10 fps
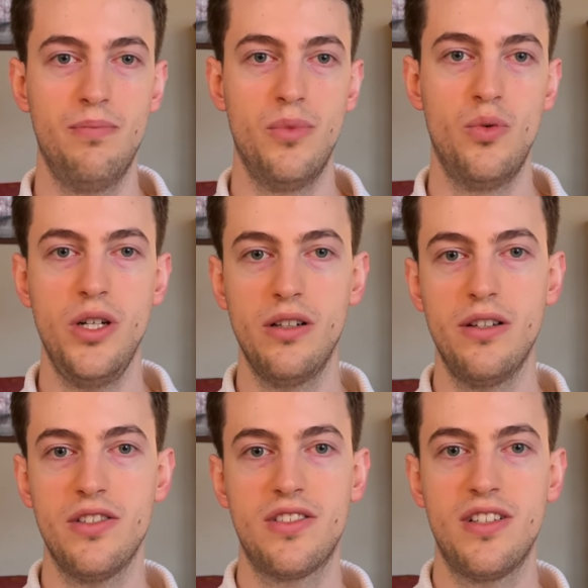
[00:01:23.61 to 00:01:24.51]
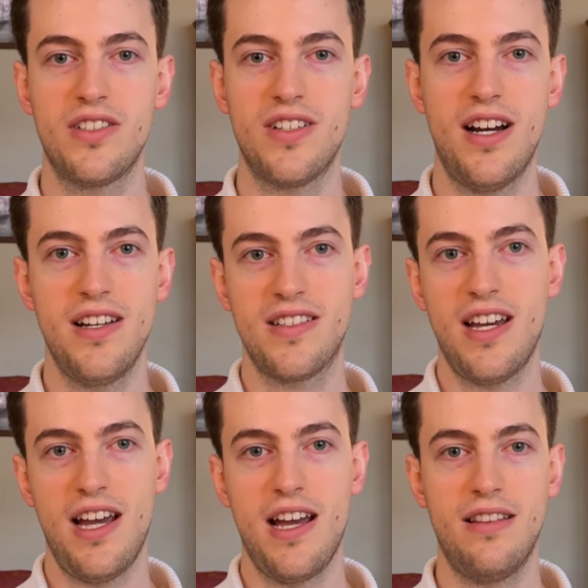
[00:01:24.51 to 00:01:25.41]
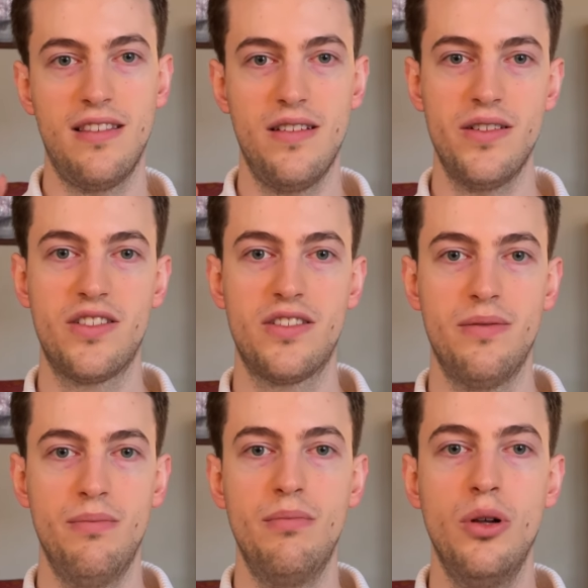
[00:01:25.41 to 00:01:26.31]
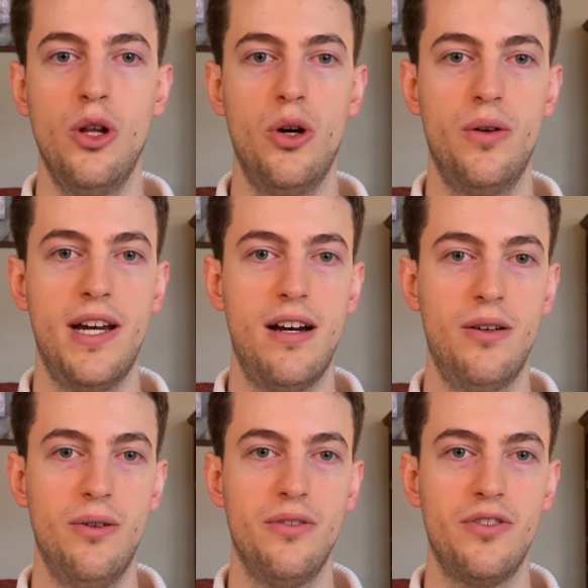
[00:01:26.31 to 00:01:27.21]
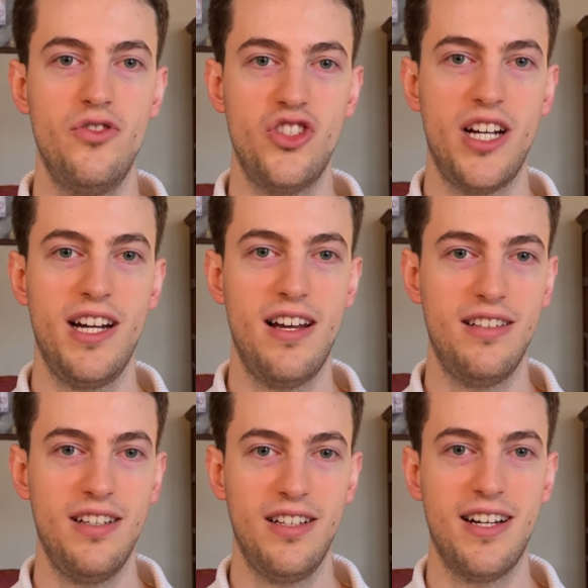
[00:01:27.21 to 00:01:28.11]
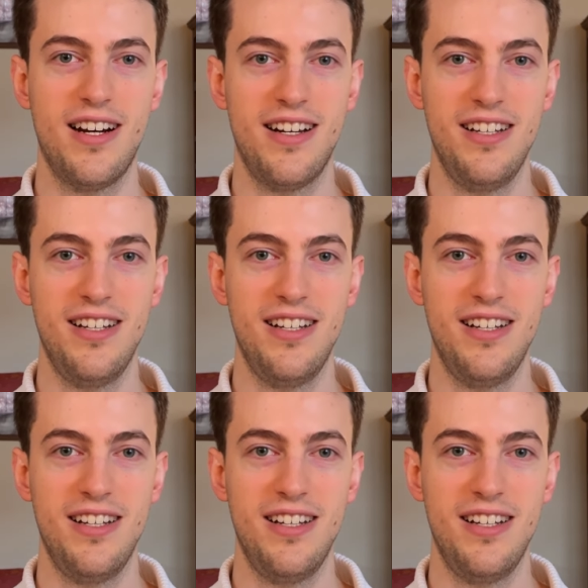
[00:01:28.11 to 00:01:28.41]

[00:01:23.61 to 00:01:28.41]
realistic size and this blown out gigantic eye